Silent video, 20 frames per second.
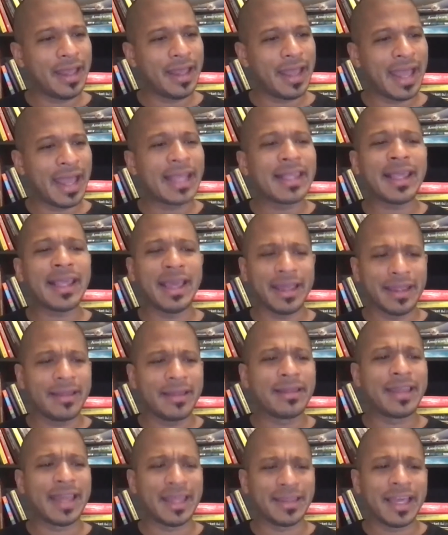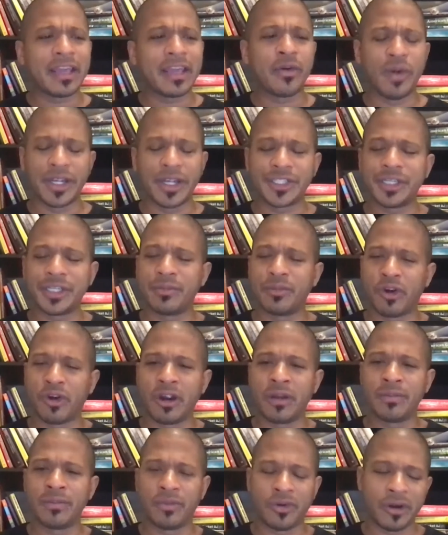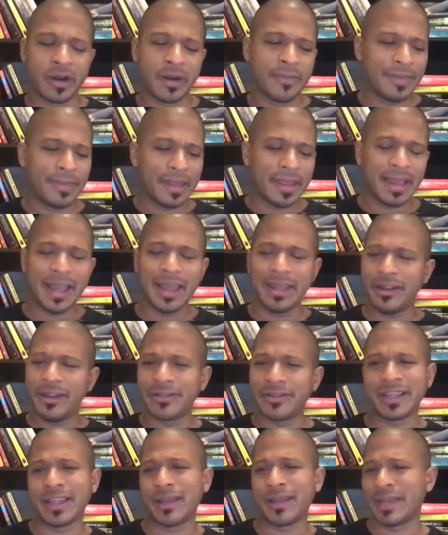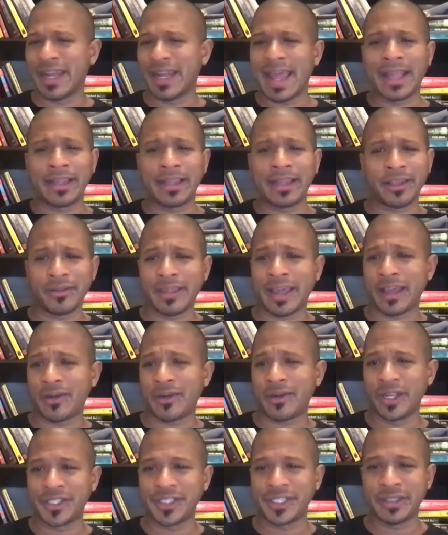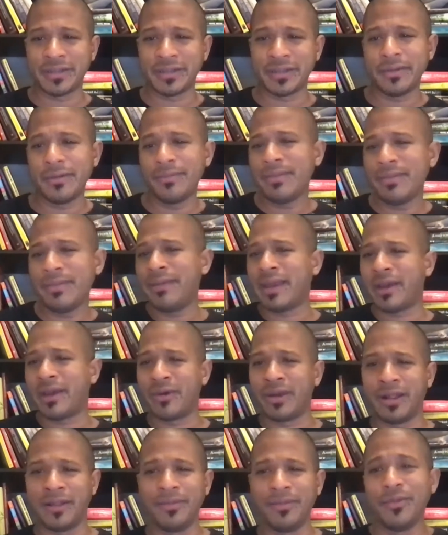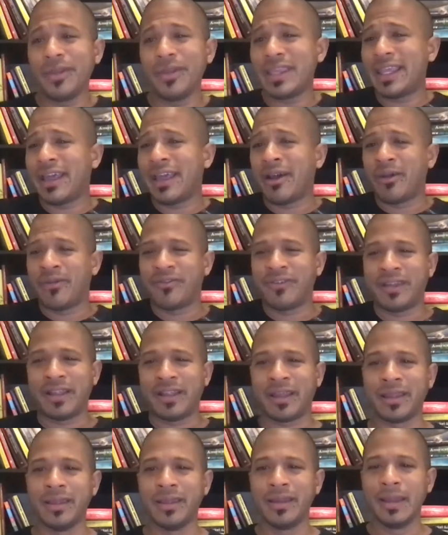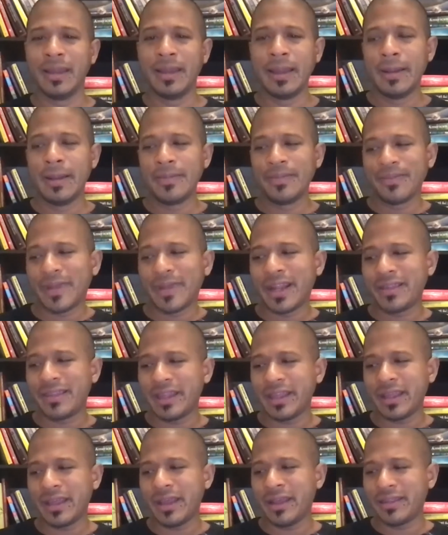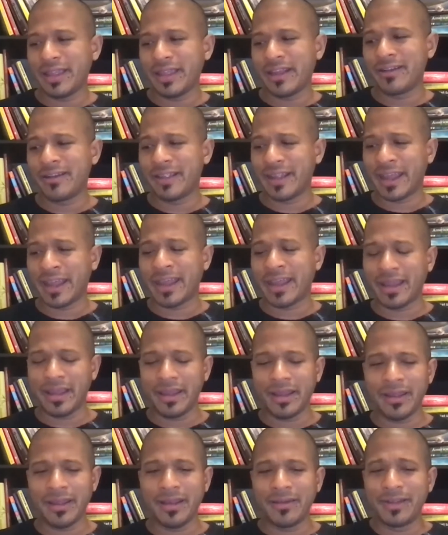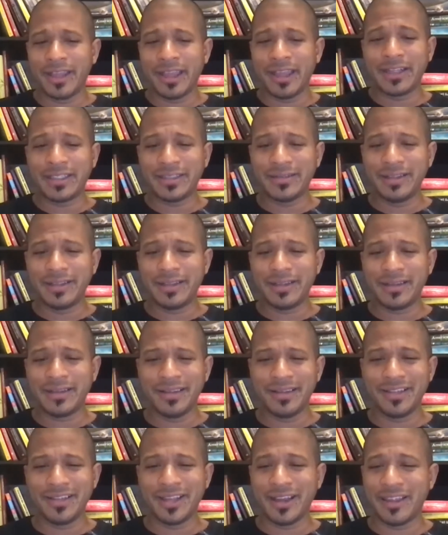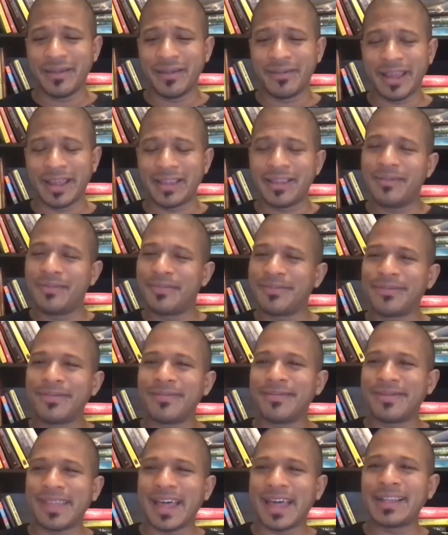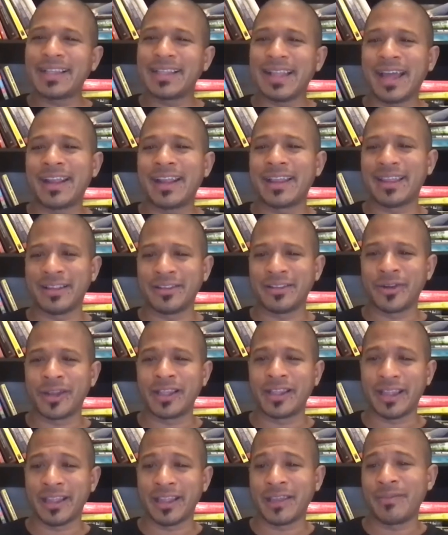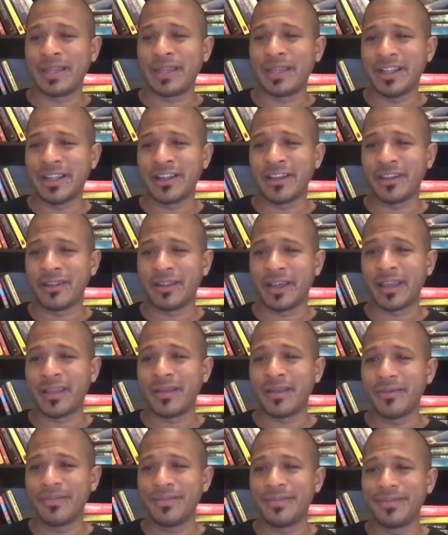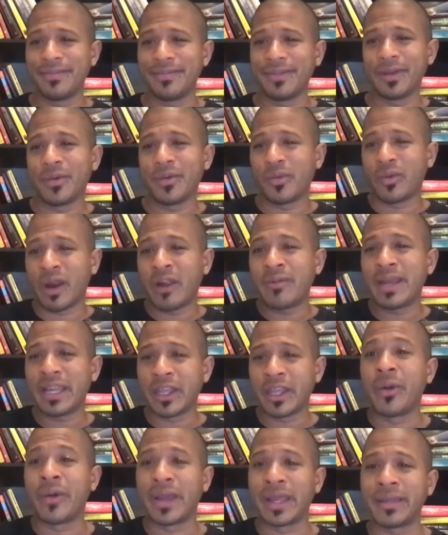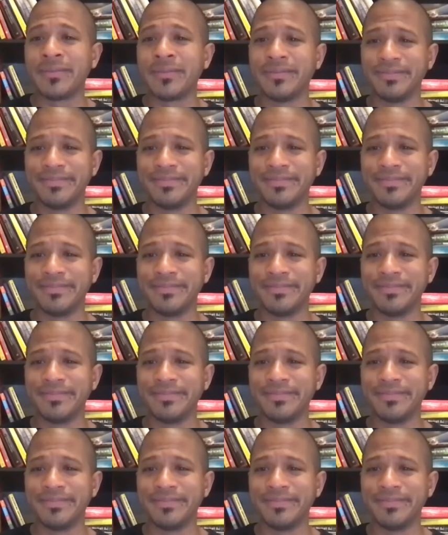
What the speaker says: as I get that question more and more, I don't think I'm going to answer that question. Maybe I will. We'll see how I'm feeling. But I think at the end of the day, I'm going to tell them, like, that's not as interesting as me telling you, like, where am I going?